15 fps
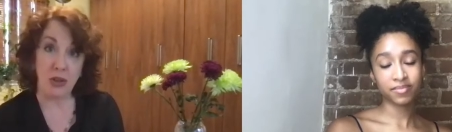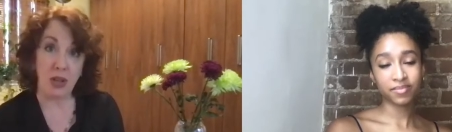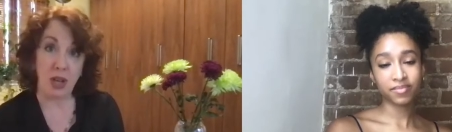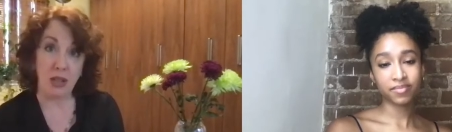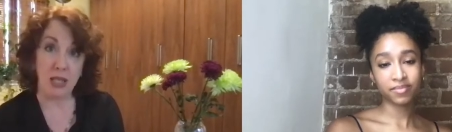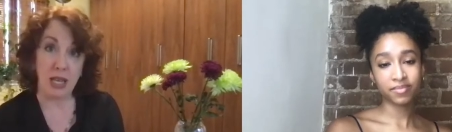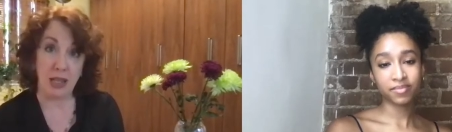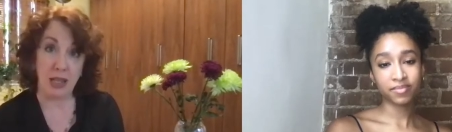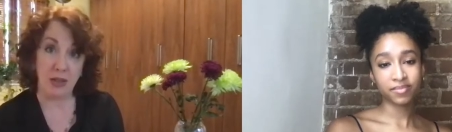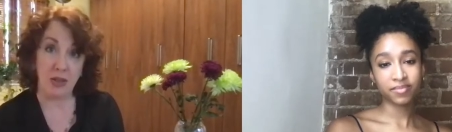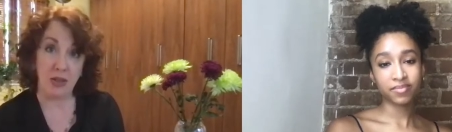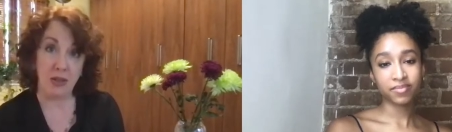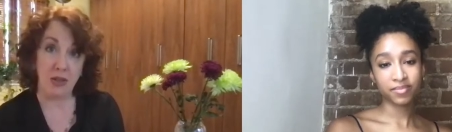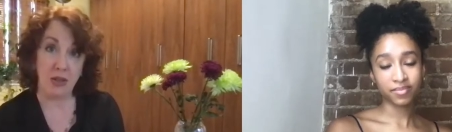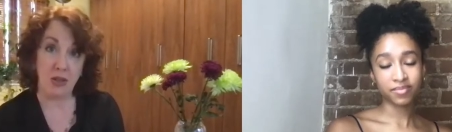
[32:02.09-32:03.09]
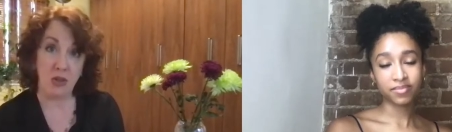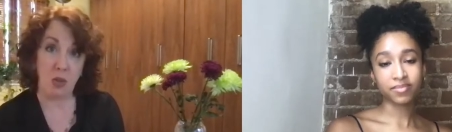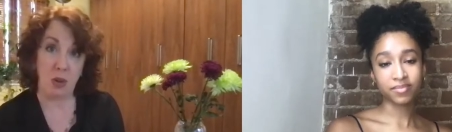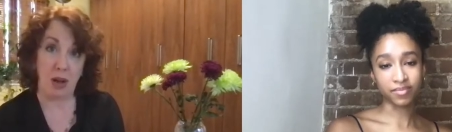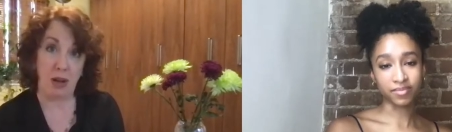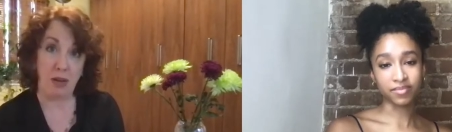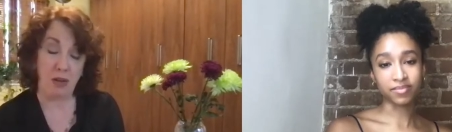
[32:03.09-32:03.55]
Speaker 1: young dancers as
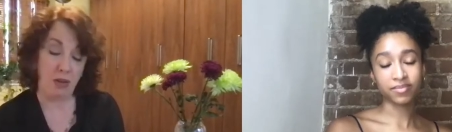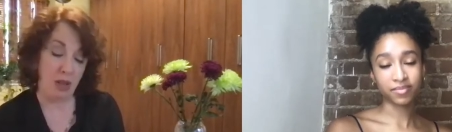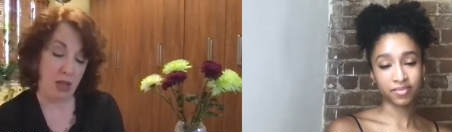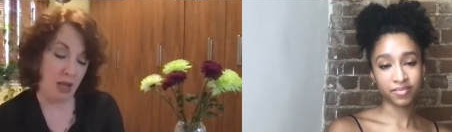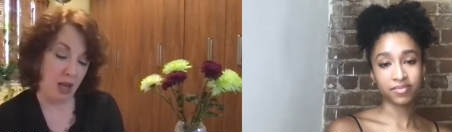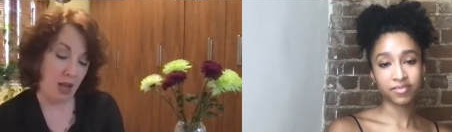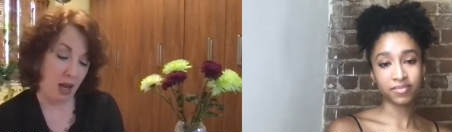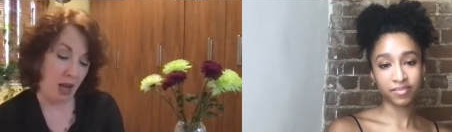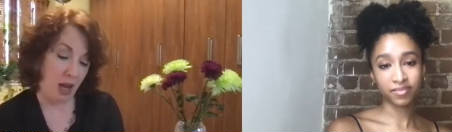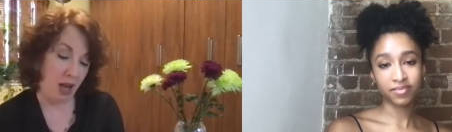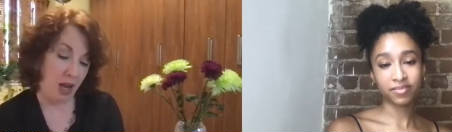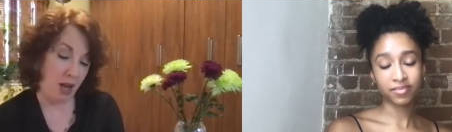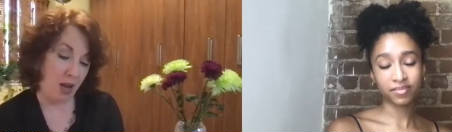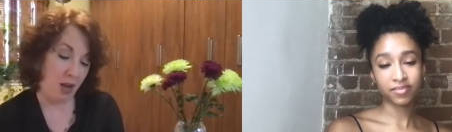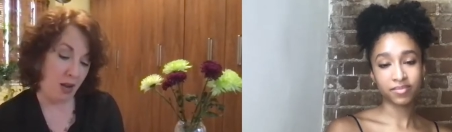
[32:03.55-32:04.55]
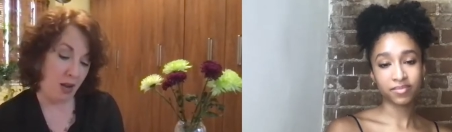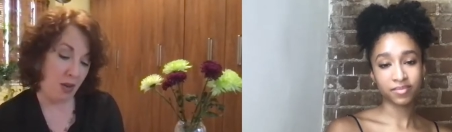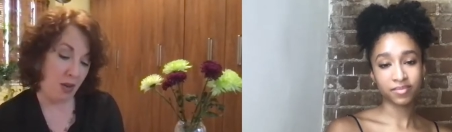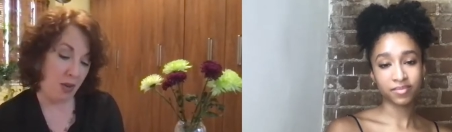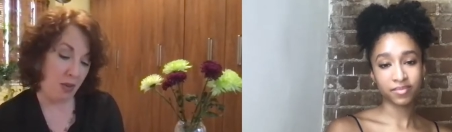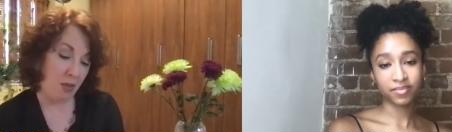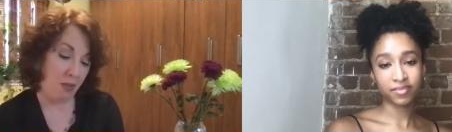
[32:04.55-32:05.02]
well,
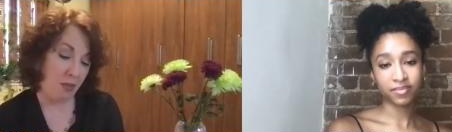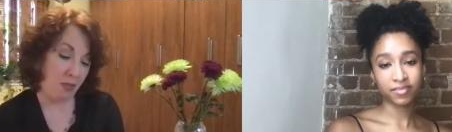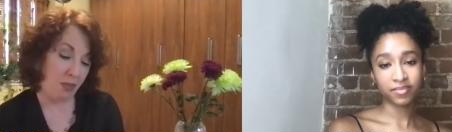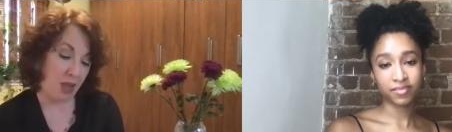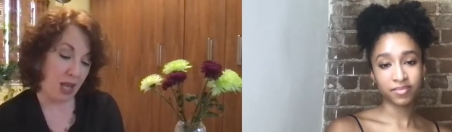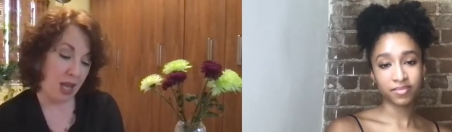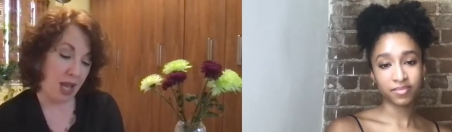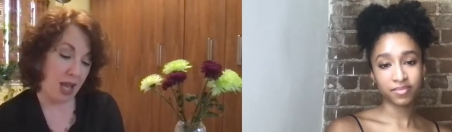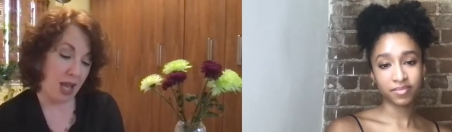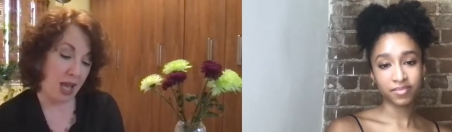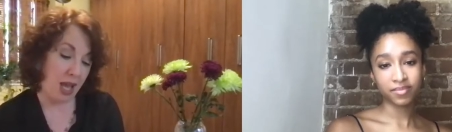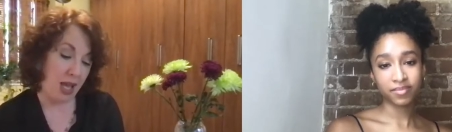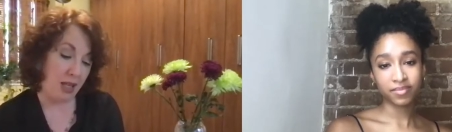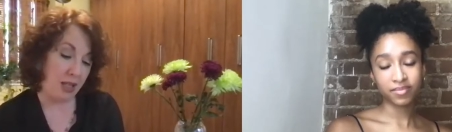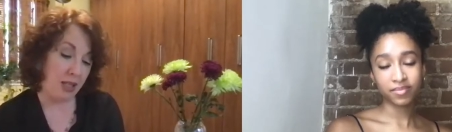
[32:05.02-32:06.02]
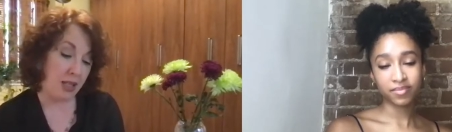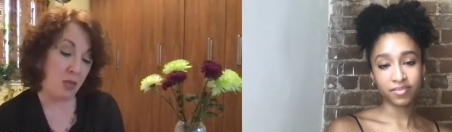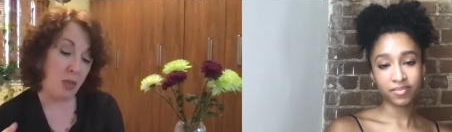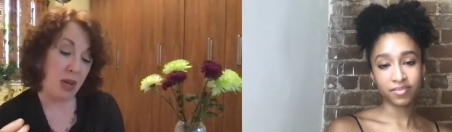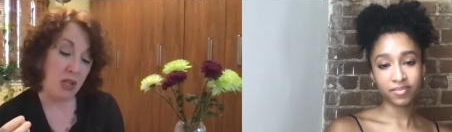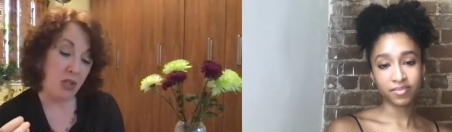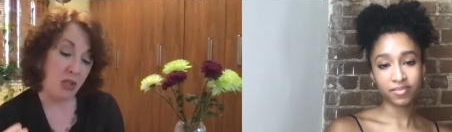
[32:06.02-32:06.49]
um, and
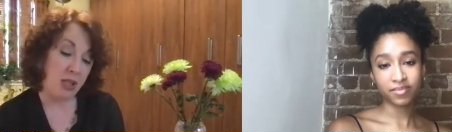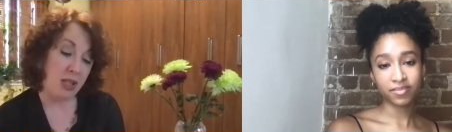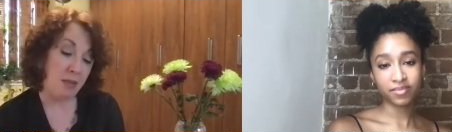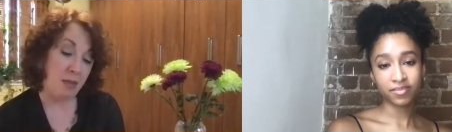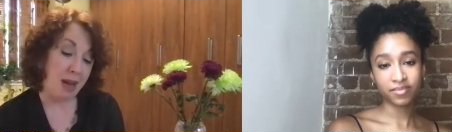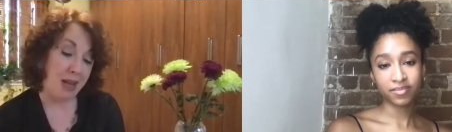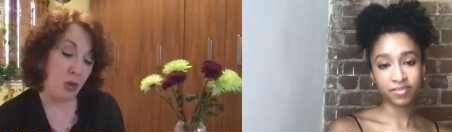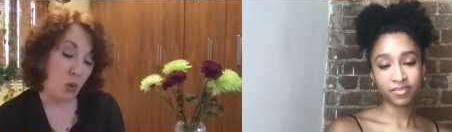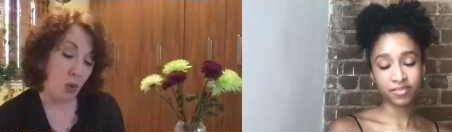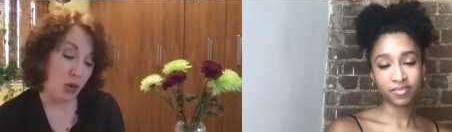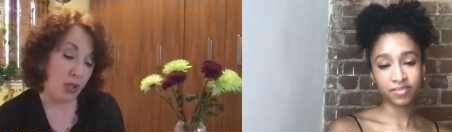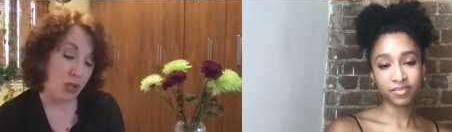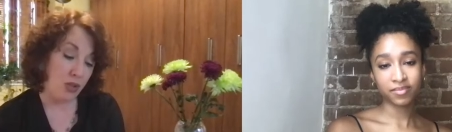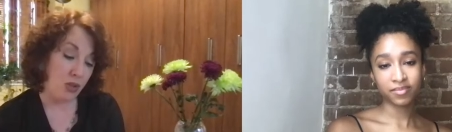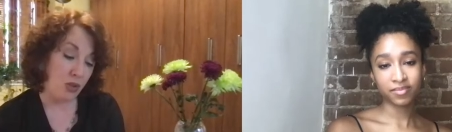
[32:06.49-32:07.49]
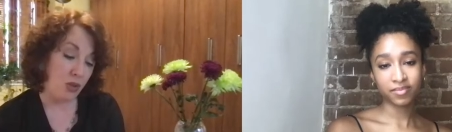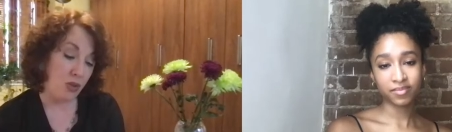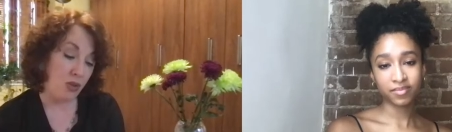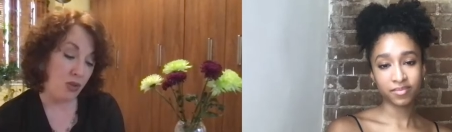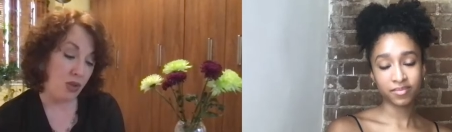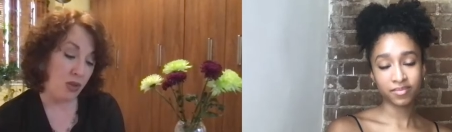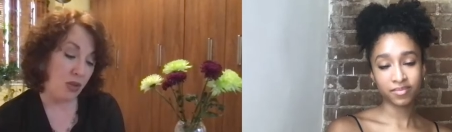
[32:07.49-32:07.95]
especially minority
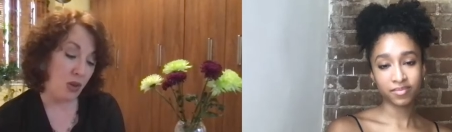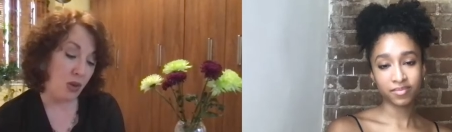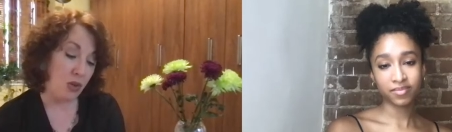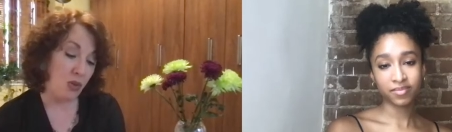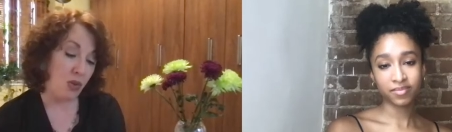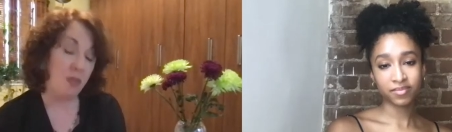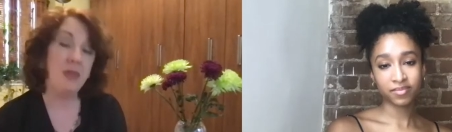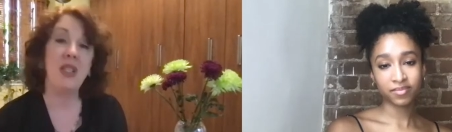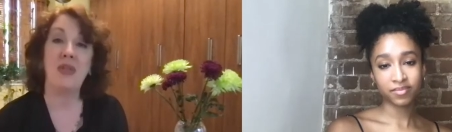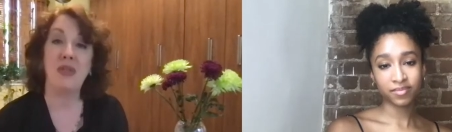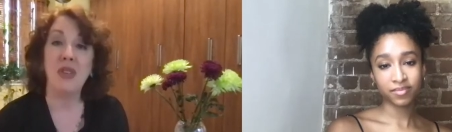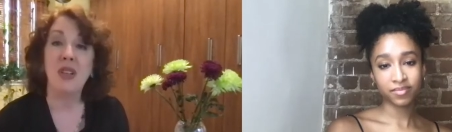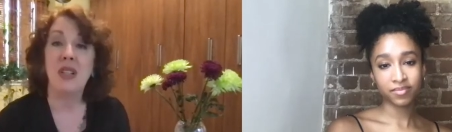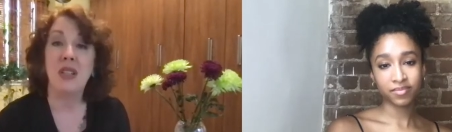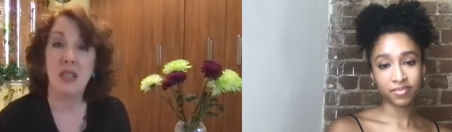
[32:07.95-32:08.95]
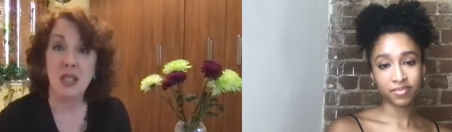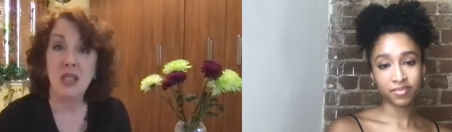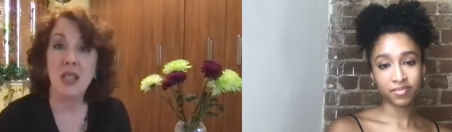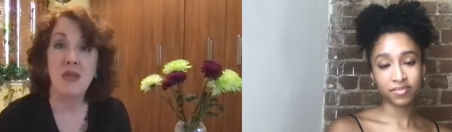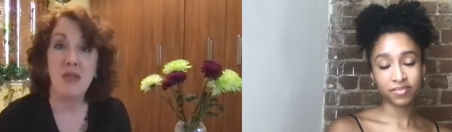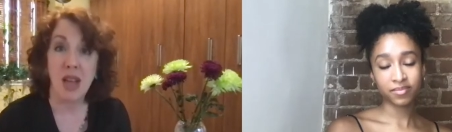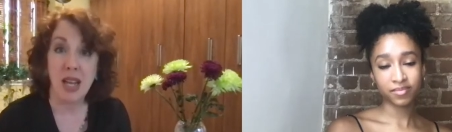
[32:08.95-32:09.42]
students and those from different
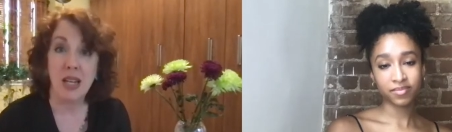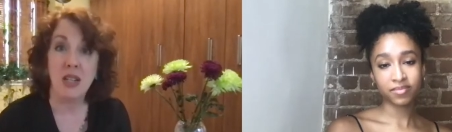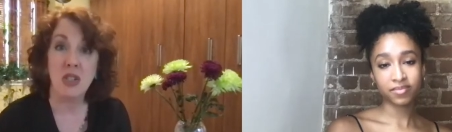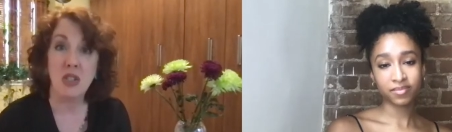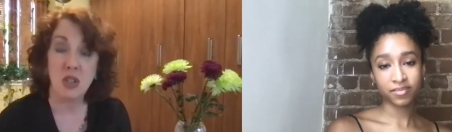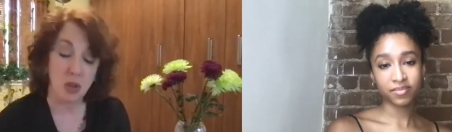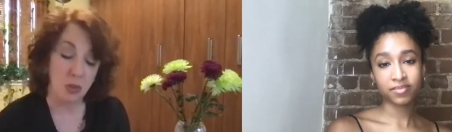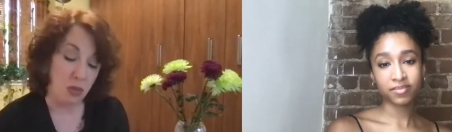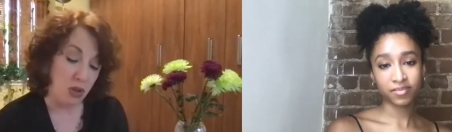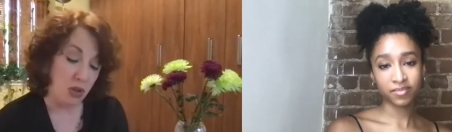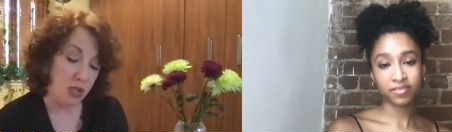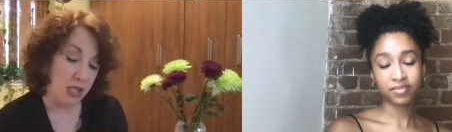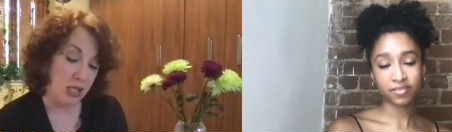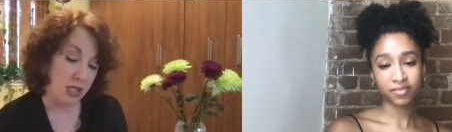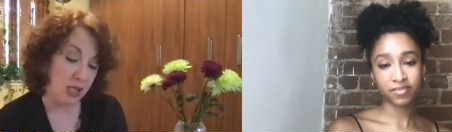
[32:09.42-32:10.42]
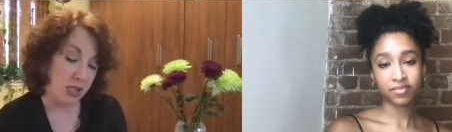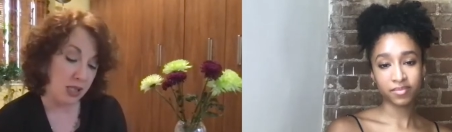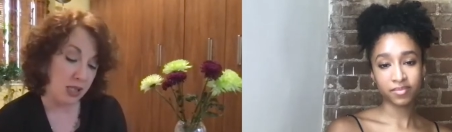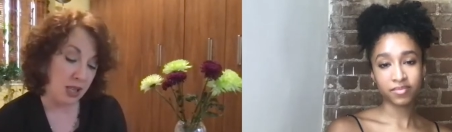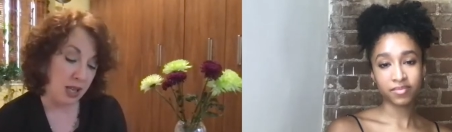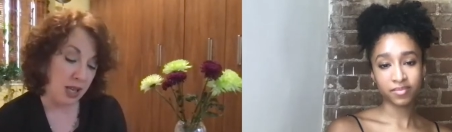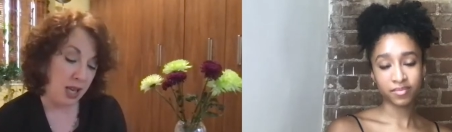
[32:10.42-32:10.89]
disadvantaged communities.